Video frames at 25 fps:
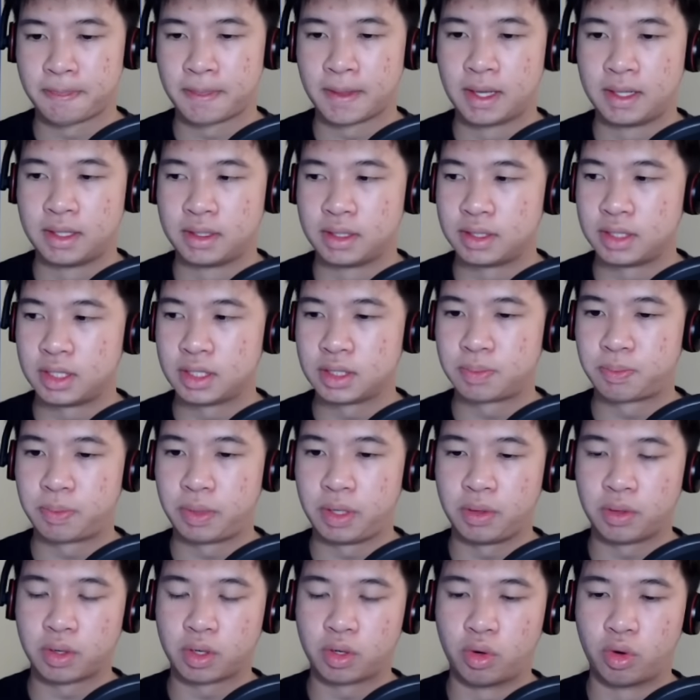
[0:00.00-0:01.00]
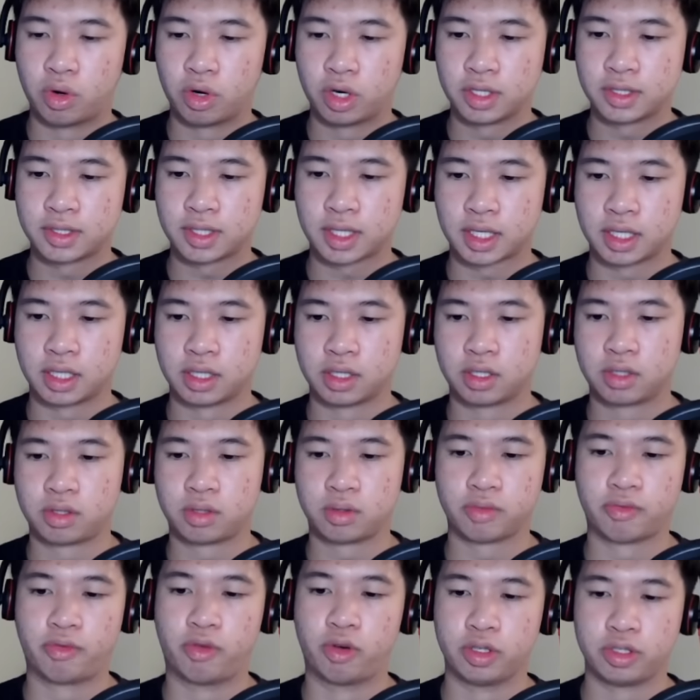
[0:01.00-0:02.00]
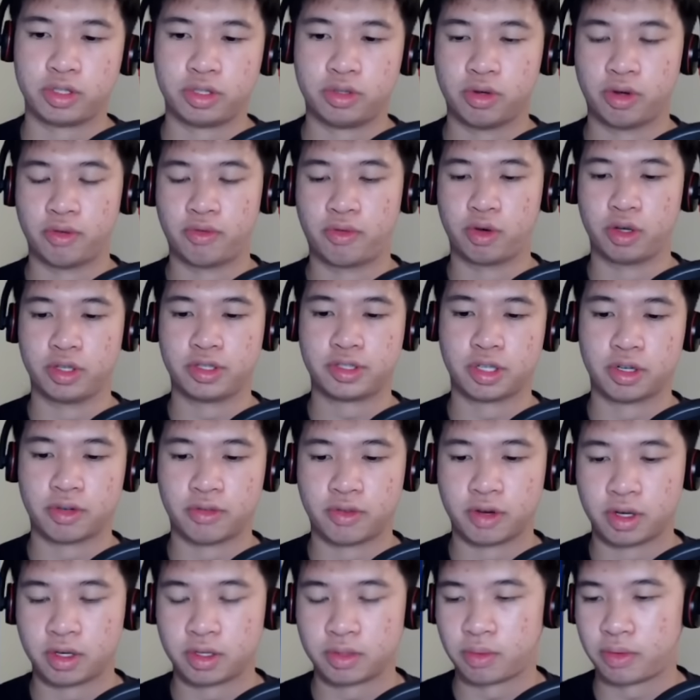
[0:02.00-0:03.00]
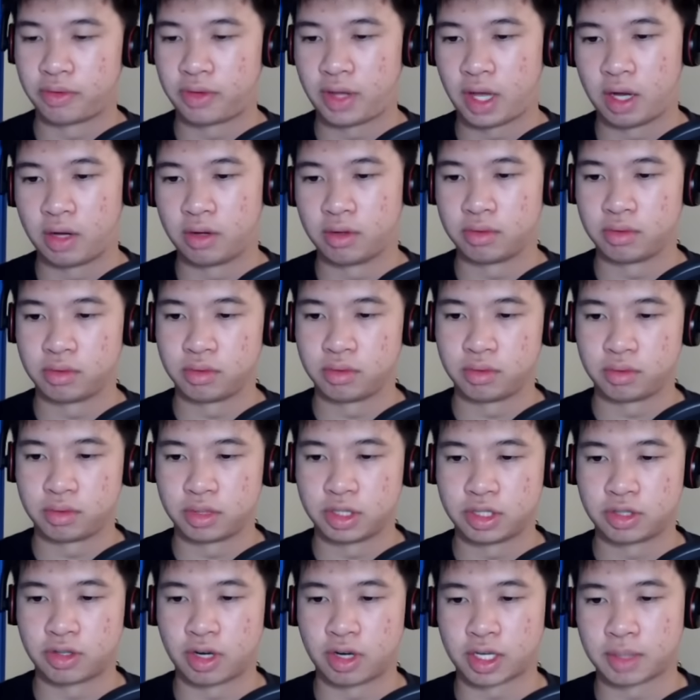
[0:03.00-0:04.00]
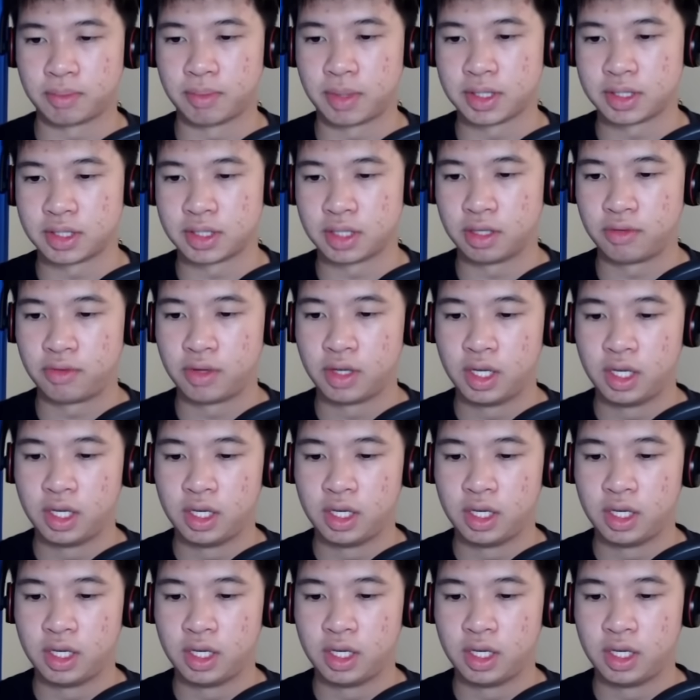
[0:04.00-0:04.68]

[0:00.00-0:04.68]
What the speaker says: This is pre-recorded so I can do a voiceover without distracting myself.